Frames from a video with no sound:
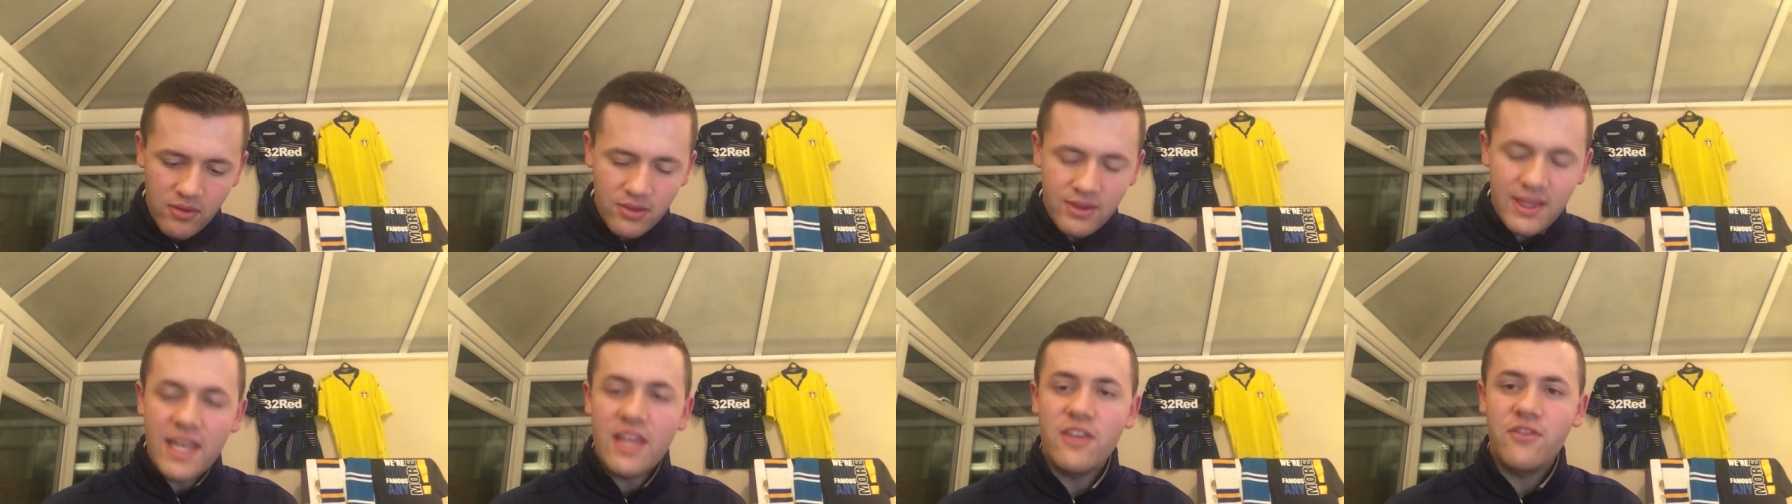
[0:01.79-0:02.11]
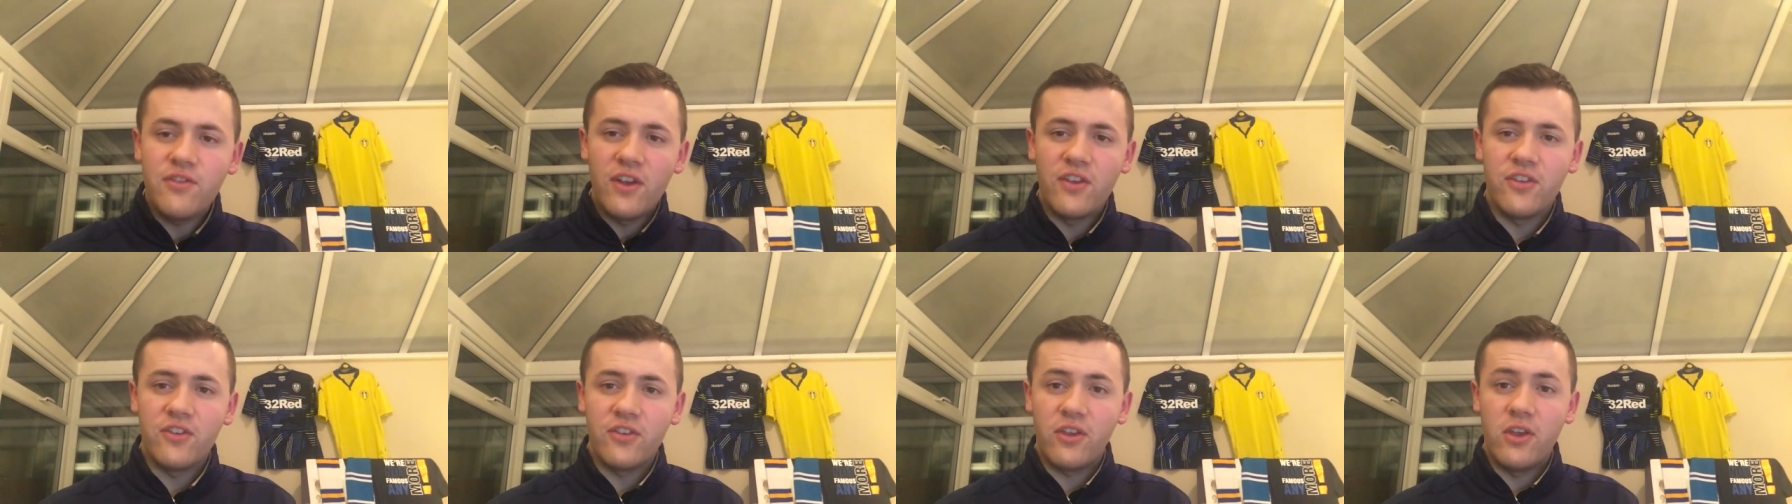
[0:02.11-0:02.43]
Leeds
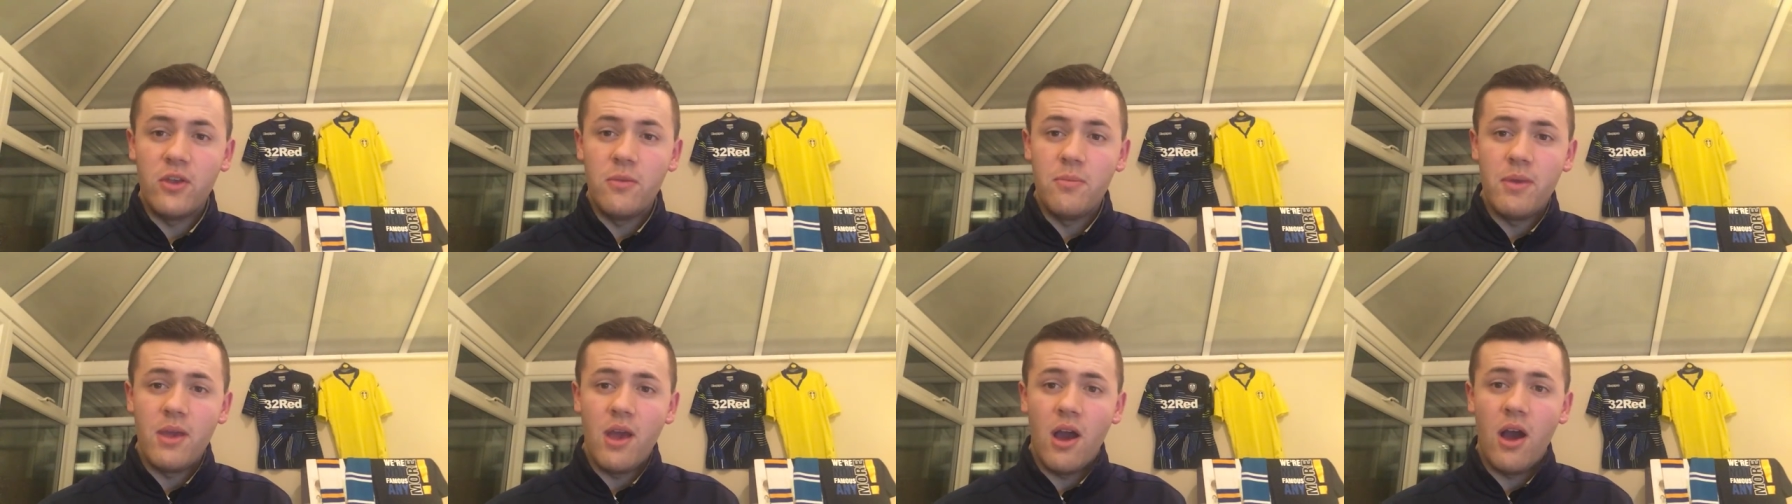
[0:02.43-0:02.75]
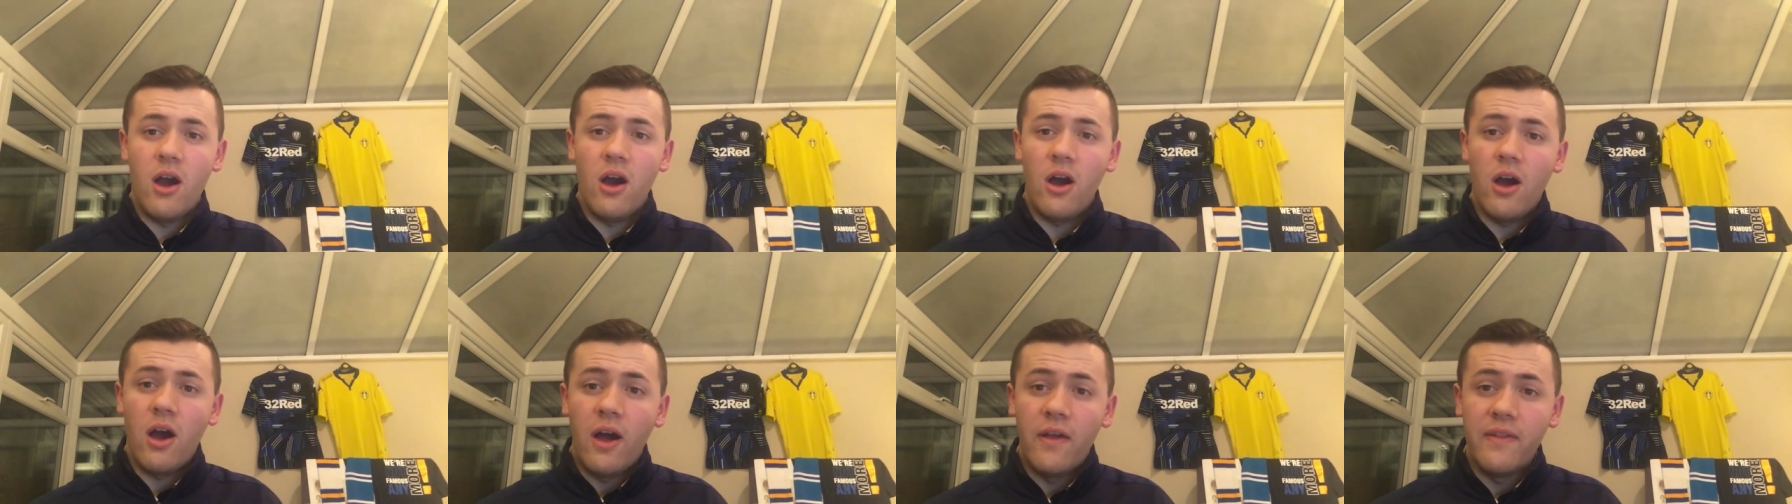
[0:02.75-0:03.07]
versus
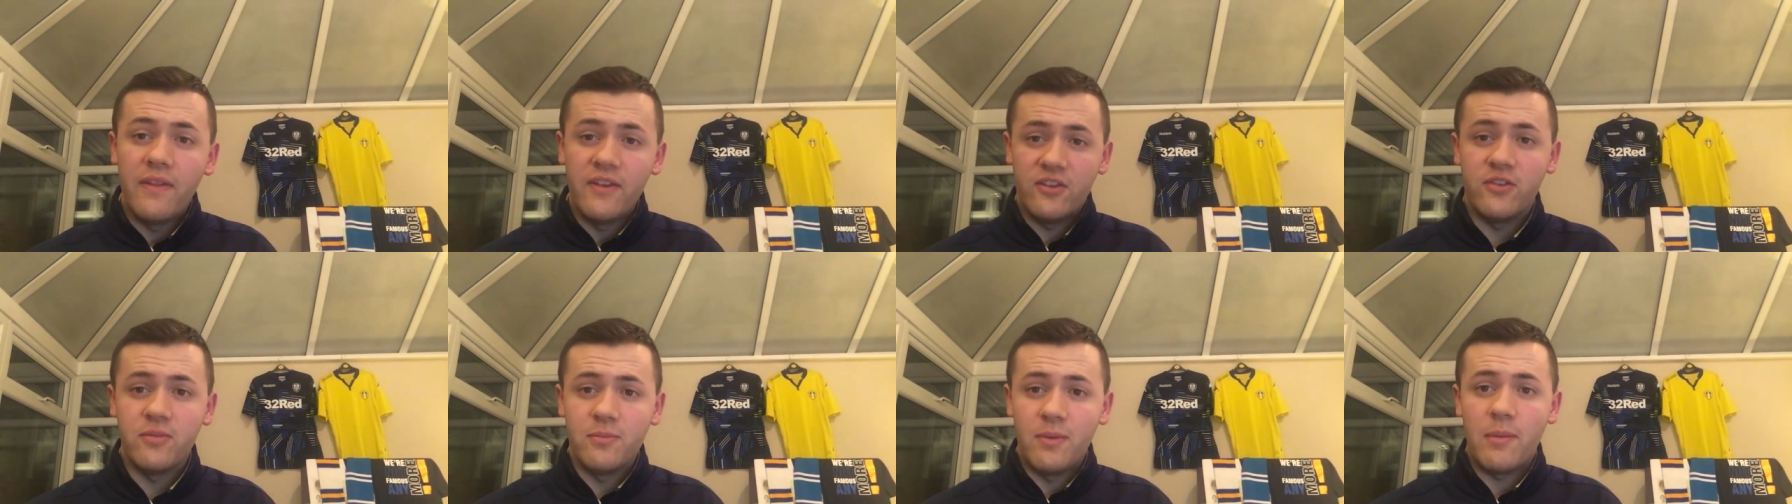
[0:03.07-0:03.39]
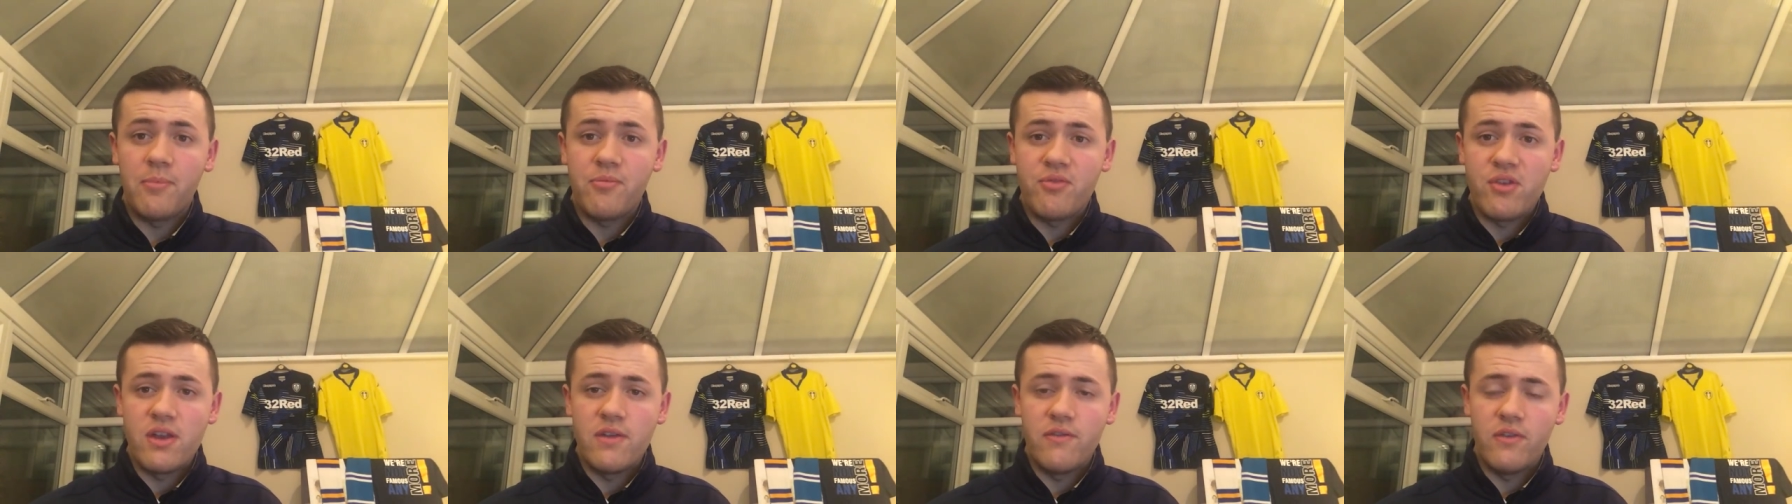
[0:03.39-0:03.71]
QPR, and this is my
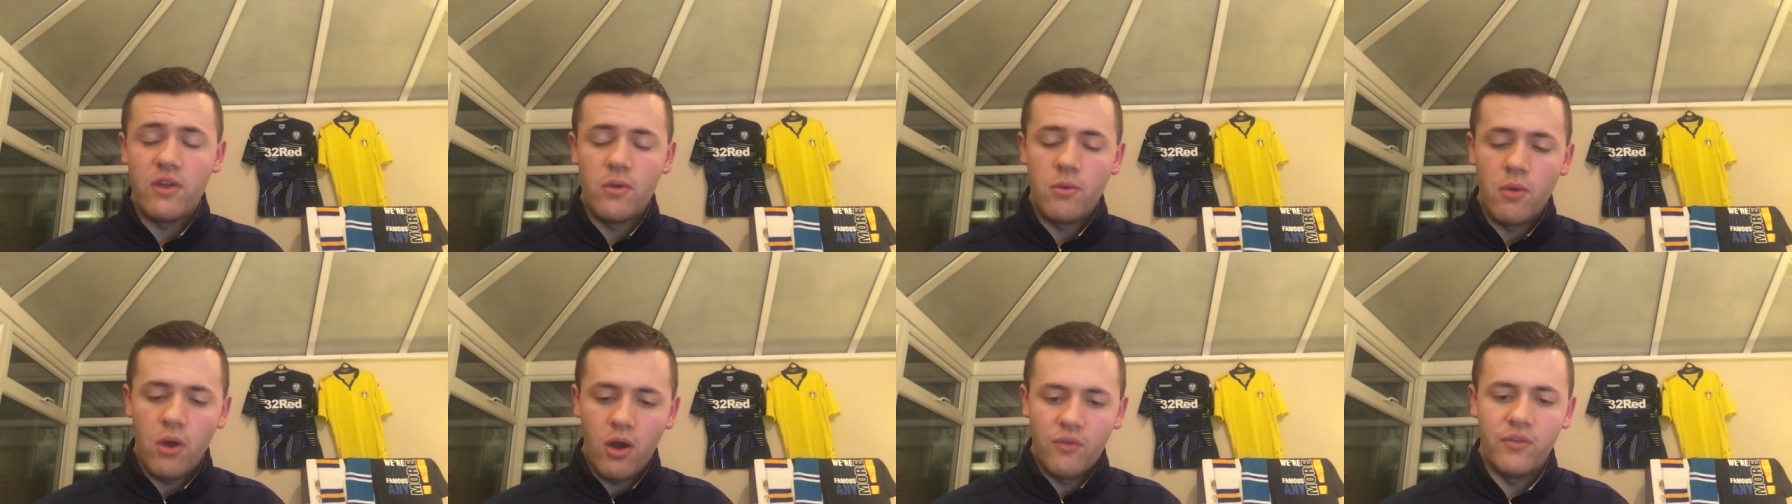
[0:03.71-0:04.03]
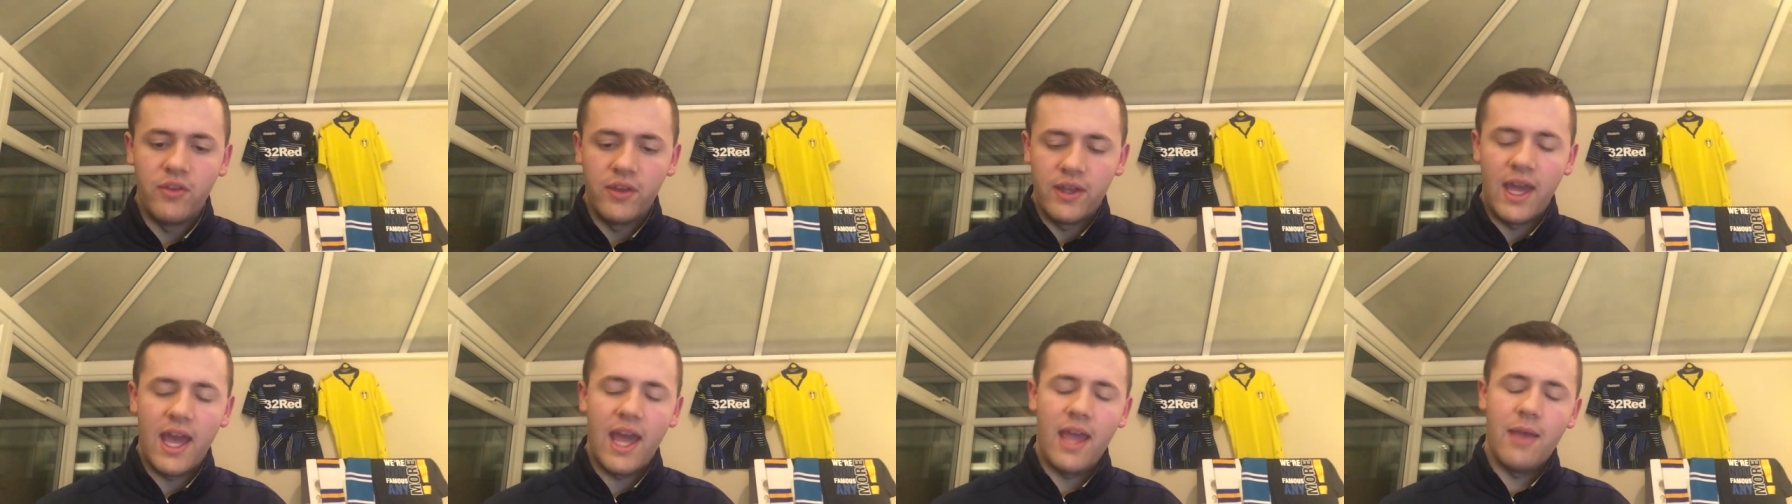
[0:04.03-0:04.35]
preview
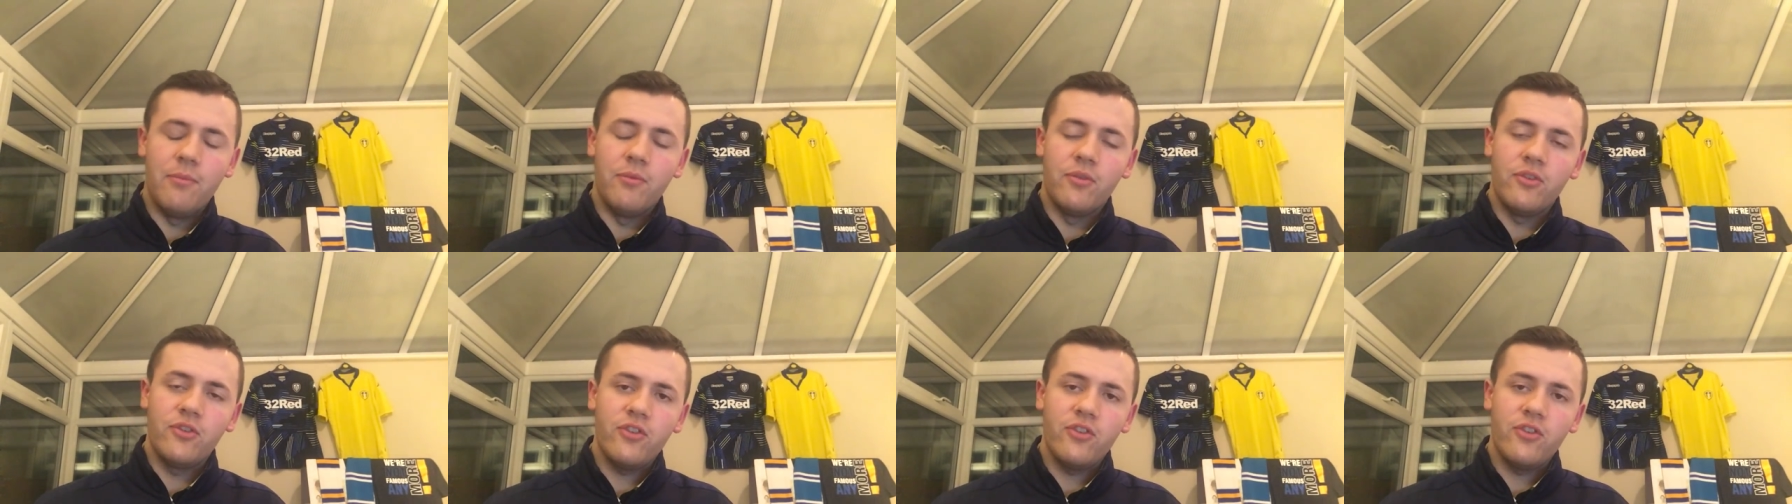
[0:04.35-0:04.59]
of the game.